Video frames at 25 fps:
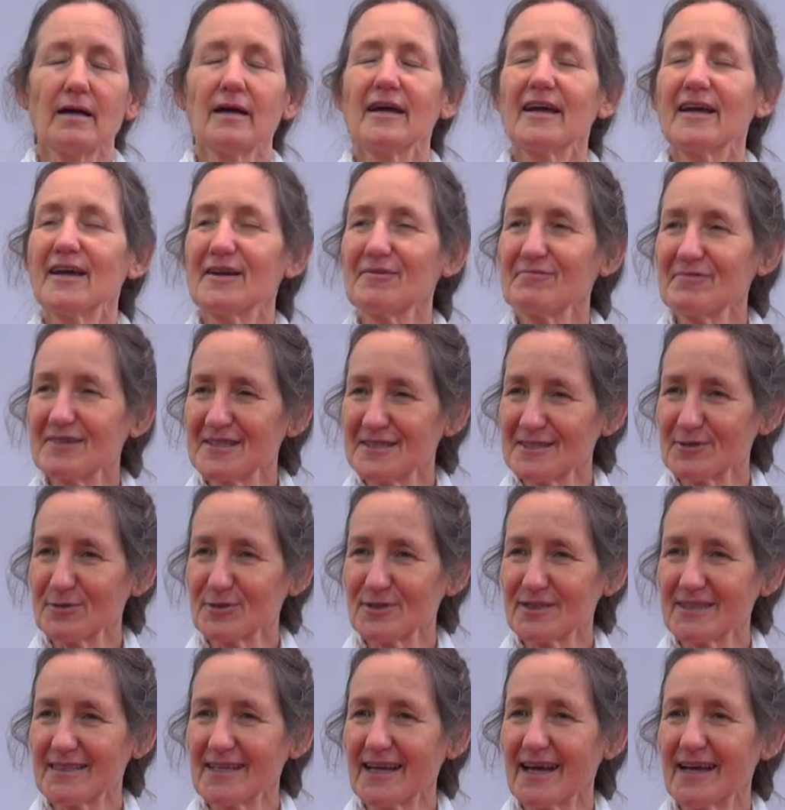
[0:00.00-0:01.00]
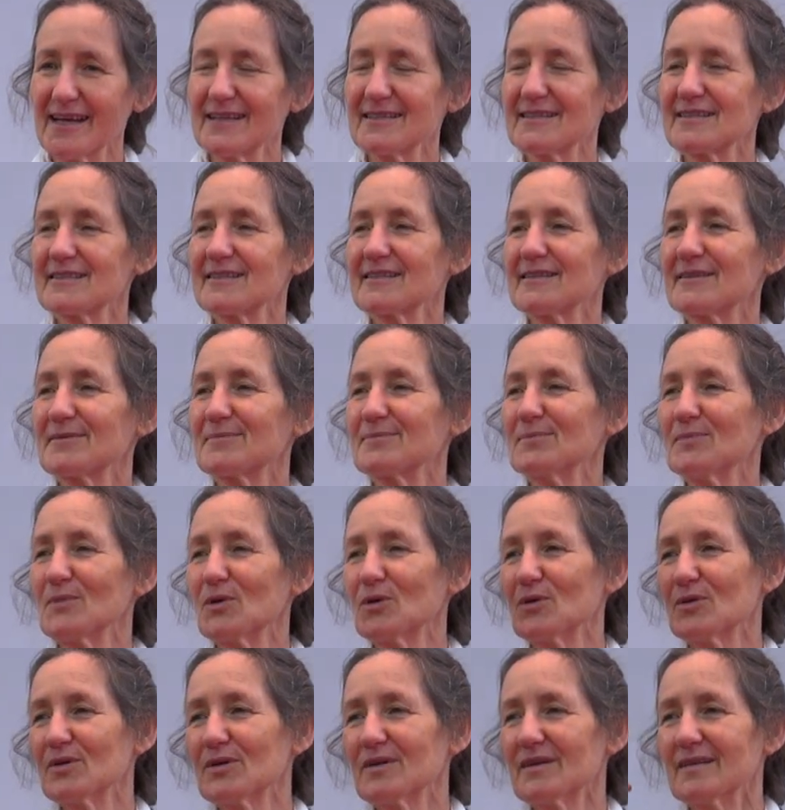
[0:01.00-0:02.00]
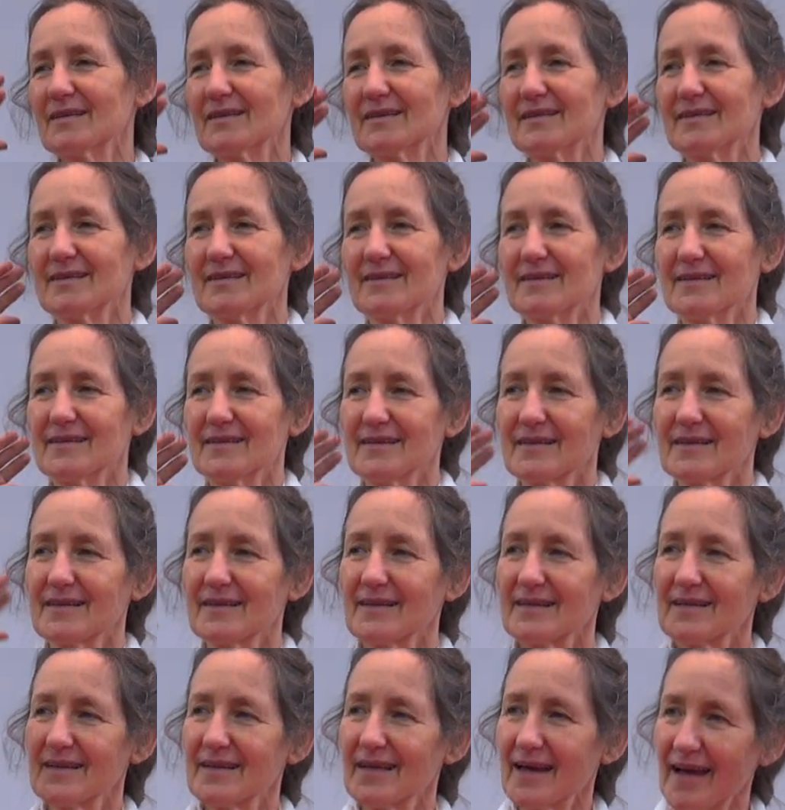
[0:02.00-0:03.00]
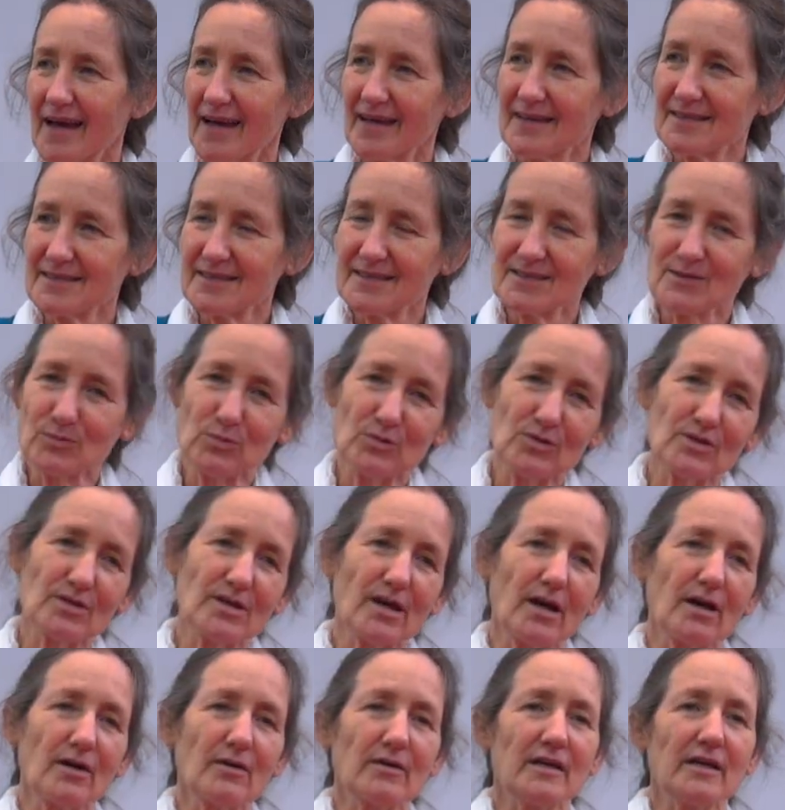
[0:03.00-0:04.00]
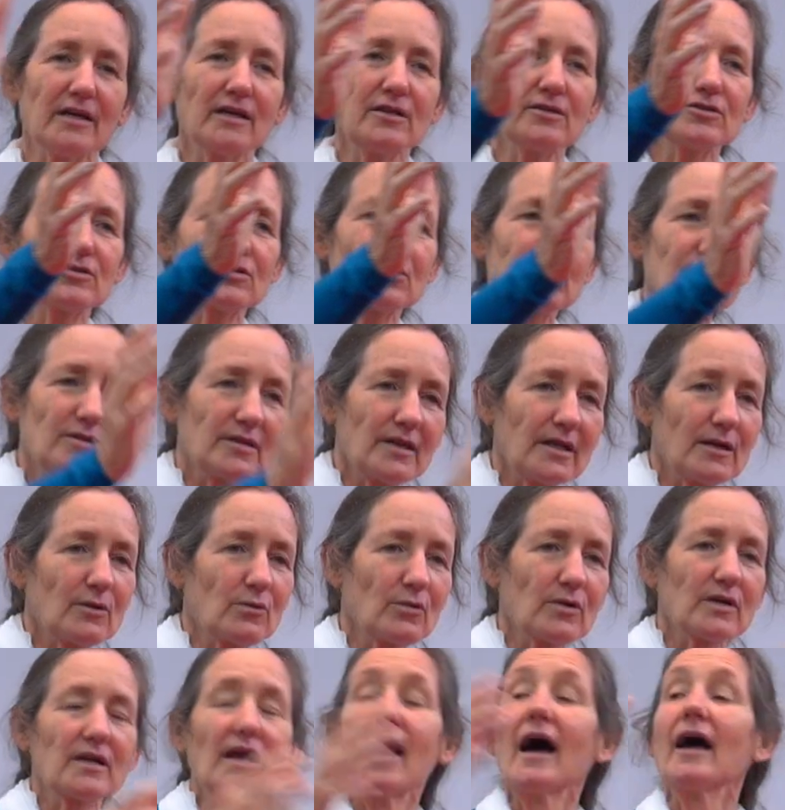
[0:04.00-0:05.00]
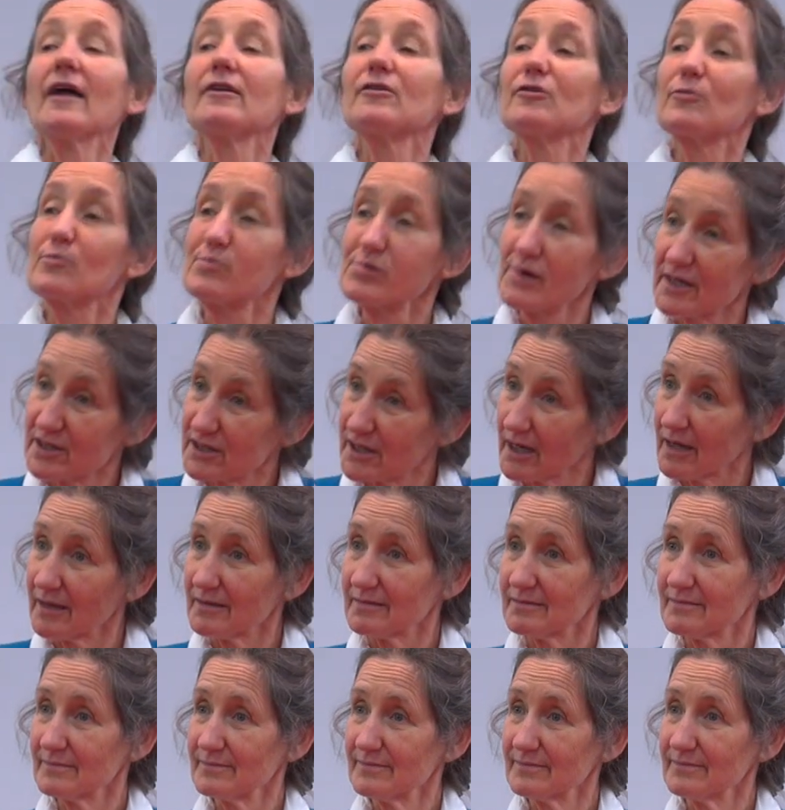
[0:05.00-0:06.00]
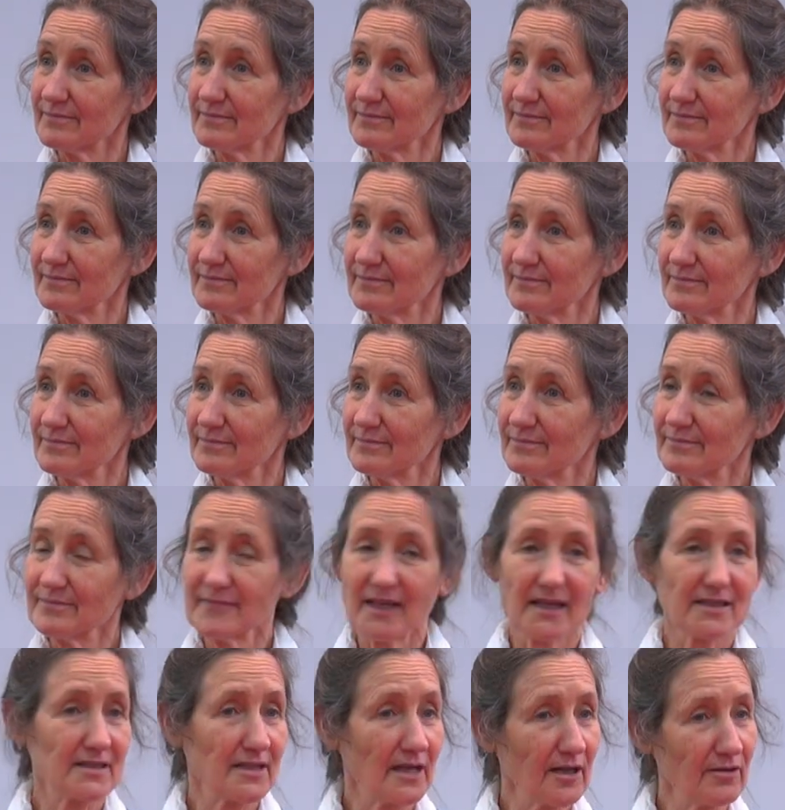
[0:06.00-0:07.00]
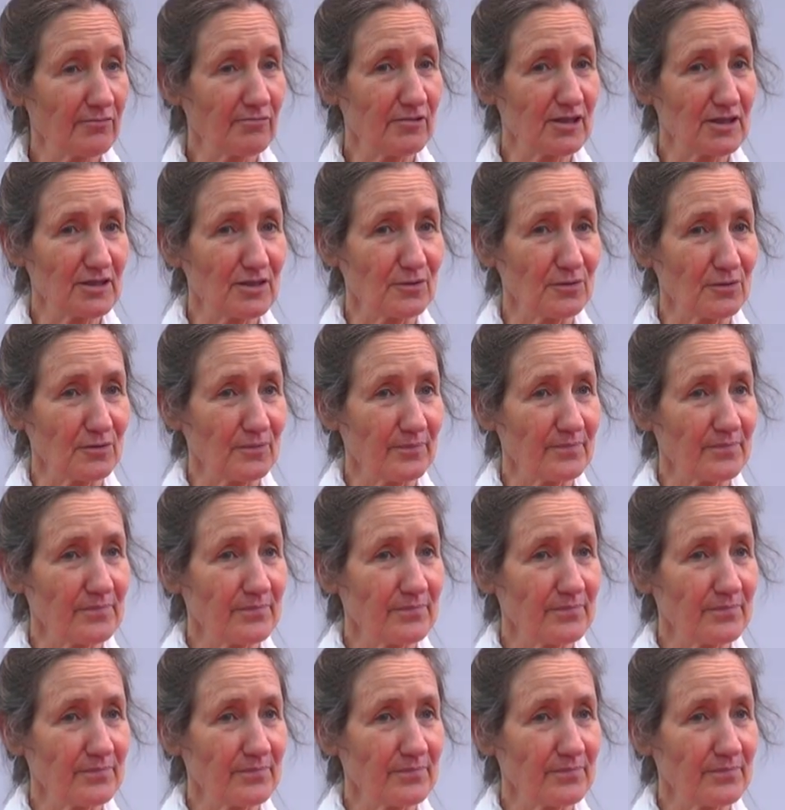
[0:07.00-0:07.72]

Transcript: Henry's Law states that more gas will go into liquid under pressure. That's Henry's Law.